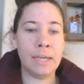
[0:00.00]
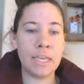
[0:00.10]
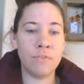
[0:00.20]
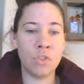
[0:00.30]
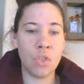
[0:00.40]

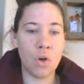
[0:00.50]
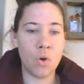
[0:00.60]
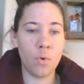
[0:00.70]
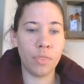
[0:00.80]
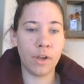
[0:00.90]
Even
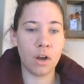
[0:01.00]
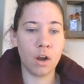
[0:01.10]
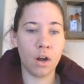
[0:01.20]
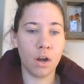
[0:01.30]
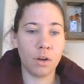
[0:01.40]
though there
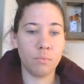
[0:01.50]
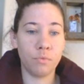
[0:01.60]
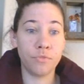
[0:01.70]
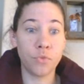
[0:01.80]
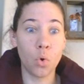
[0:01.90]
are
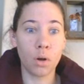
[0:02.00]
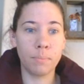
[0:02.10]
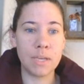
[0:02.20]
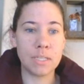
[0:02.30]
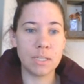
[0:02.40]
4
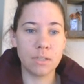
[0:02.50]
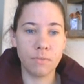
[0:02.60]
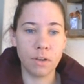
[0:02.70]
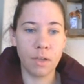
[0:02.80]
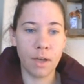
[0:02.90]
pieces
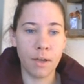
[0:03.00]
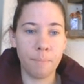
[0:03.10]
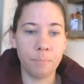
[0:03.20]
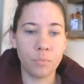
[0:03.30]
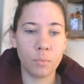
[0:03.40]
of
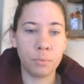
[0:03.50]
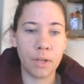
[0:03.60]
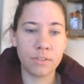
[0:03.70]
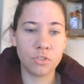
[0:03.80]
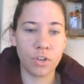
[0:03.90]

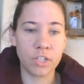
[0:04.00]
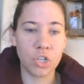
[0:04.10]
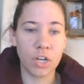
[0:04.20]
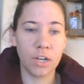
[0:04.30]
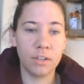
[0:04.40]
plot
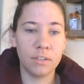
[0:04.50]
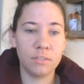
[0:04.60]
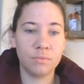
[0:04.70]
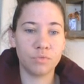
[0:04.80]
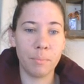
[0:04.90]
structure
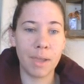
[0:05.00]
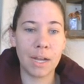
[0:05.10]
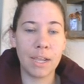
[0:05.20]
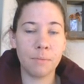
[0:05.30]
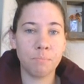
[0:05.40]

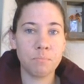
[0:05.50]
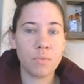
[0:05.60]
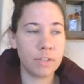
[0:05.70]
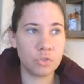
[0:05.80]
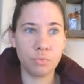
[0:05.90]
remaining,
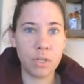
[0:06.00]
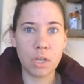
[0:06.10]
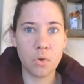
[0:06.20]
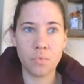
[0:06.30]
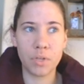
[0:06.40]
that's
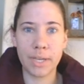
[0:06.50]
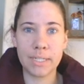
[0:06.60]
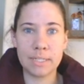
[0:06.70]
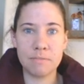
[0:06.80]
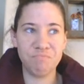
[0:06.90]
really only
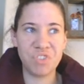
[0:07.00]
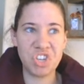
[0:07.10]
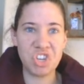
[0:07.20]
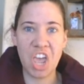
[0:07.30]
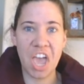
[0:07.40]
like
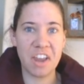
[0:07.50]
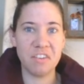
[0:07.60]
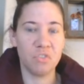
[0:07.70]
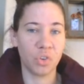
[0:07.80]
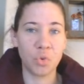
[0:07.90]

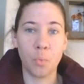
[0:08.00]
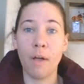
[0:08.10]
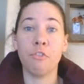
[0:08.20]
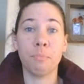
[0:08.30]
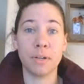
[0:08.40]
10 or
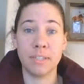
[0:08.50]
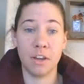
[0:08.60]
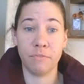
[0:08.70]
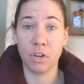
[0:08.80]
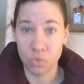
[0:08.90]

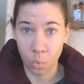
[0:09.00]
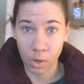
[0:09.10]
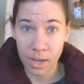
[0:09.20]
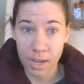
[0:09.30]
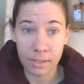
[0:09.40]
12% of our
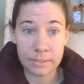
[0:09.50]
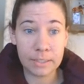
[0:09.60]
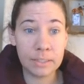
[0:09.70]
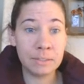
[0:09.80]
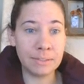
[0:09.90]
story.
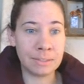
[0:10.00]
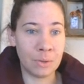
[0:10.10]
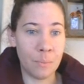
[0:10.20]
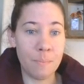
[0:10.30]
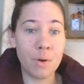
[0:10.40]

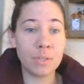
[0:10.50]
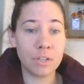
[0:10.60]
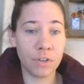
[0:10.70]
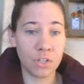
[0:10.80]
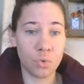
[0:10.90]
So most
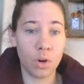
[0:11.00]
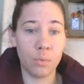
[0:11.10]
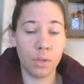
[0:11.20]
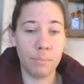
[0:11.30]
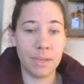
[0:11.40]
of our story
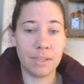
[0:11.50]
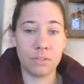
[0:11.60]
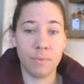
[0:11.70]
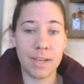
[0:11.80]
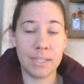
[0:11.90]
will be
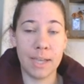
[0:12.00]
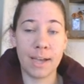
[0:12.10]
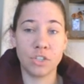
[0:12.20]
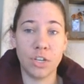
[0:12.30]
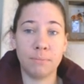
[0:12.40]
this rising
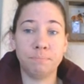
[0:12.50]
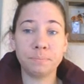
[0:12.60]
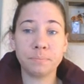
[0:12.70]
action.